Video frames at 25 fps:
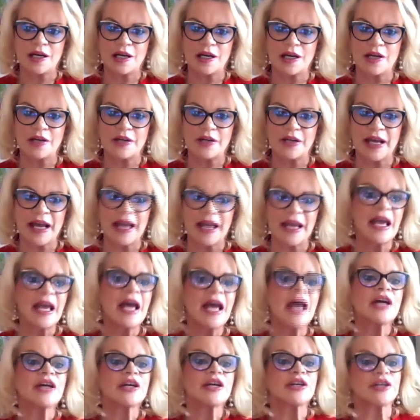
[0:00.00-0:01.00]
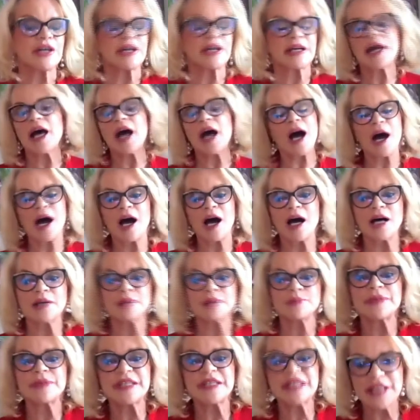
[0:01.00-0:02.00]
Okay, good.
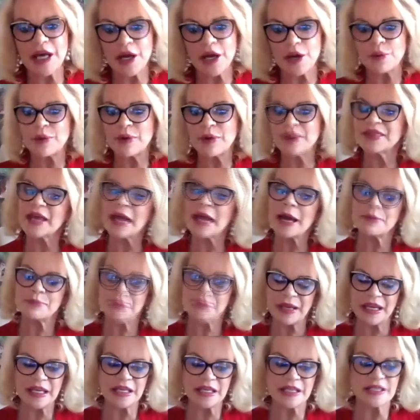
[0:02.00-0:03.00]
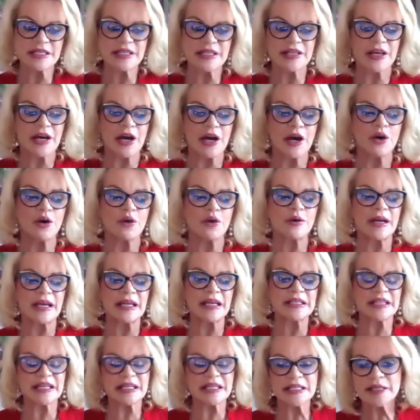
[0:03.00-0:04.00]
So what that means, though,
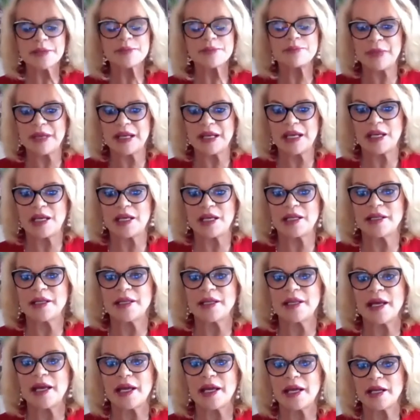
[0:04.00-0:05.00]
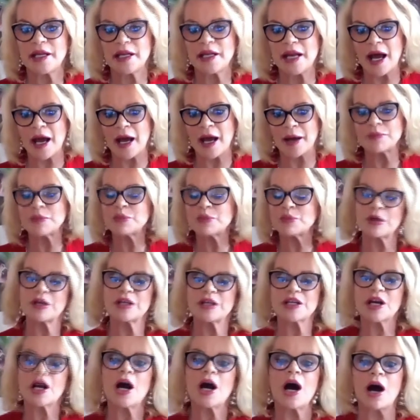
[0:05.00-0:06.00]
it doesn't mean that I'm
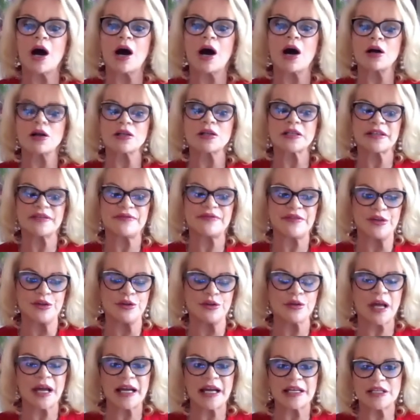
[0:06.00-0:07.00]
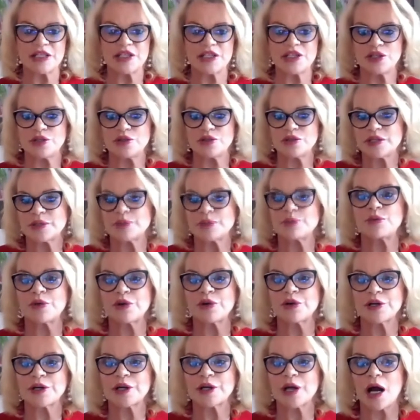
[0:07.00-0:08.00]
one to call if you'd like to do some
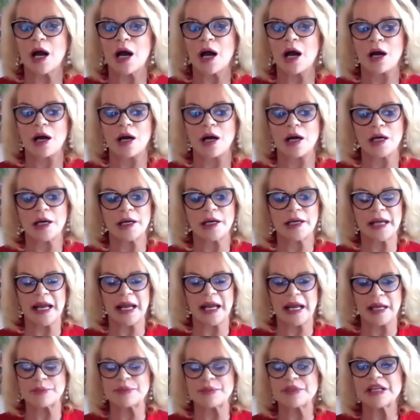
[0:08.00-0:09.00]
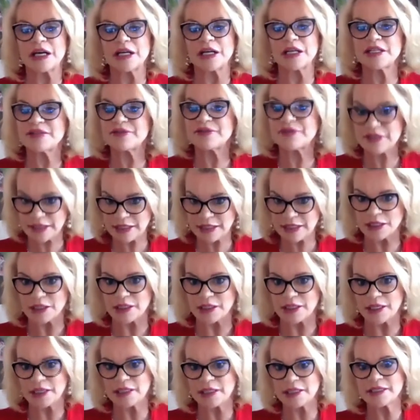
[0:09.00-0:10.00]
work on Amazon's
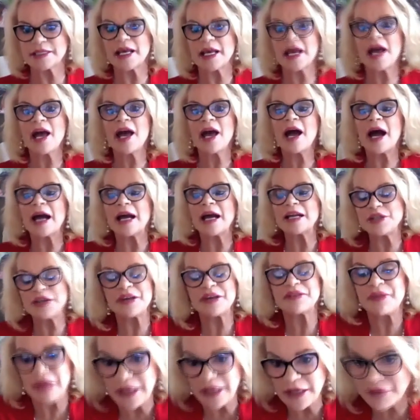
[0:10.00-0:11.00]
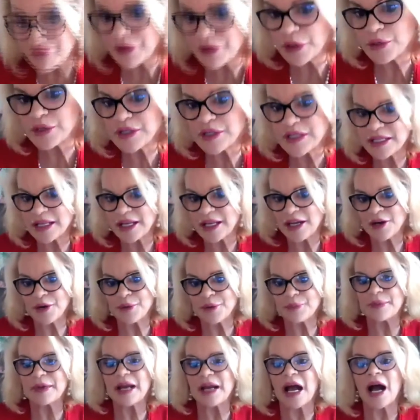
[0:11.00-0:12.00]
facilities. I do have influence
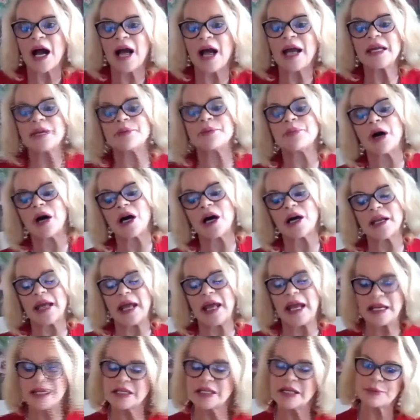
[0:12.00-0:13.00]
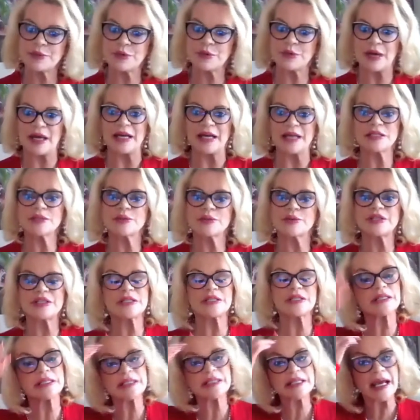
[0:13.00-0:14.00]
there, but I am on AWS,
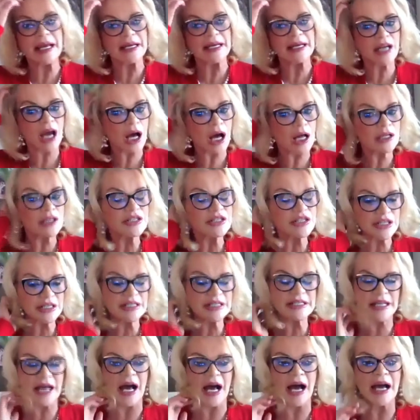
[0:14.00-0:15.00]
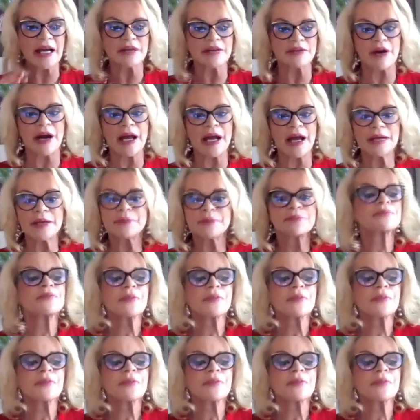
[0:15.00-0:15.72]
which is the technology side, right?